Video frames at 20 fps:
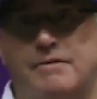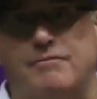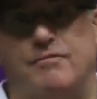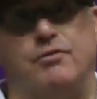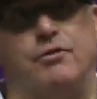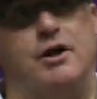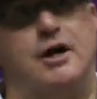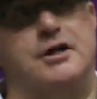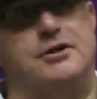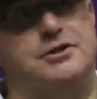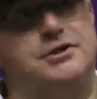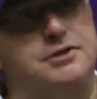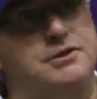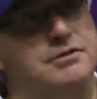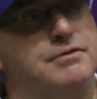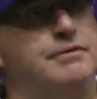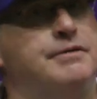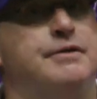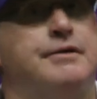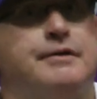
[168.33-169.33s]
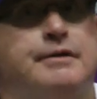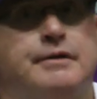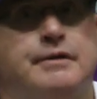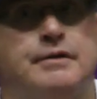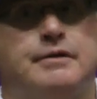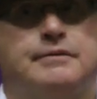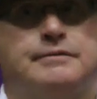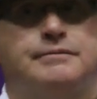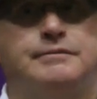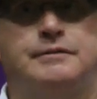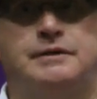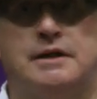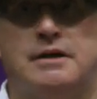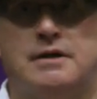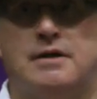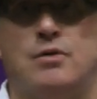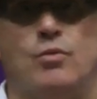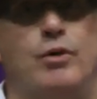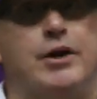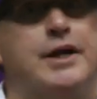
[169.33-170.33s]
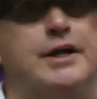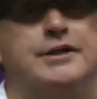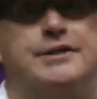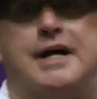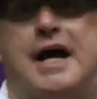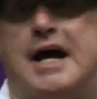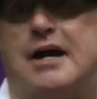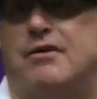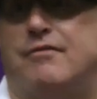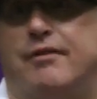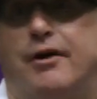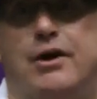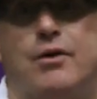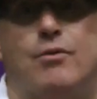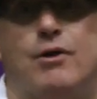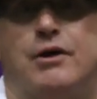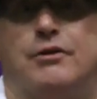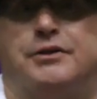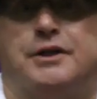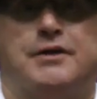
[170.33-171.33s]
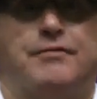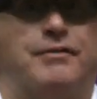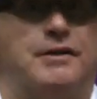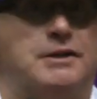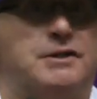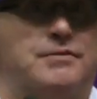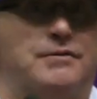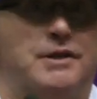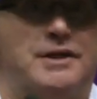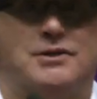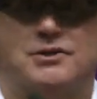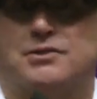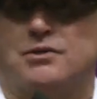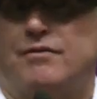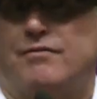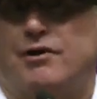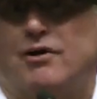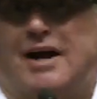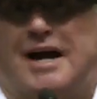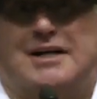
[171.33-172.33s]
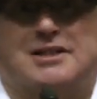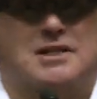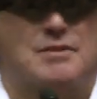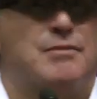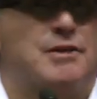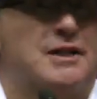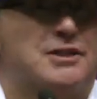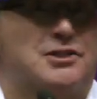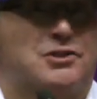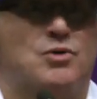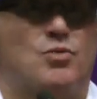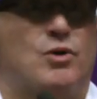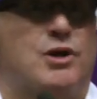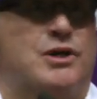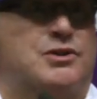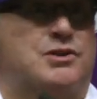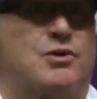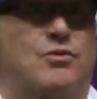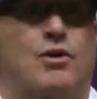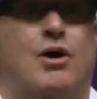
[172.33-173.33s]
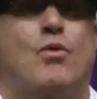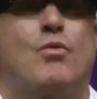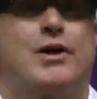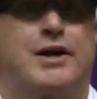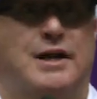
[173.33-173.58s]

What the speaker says: for us, we didn't tackle very well defensively, so if you're asking me, that's 2 weeks in a row.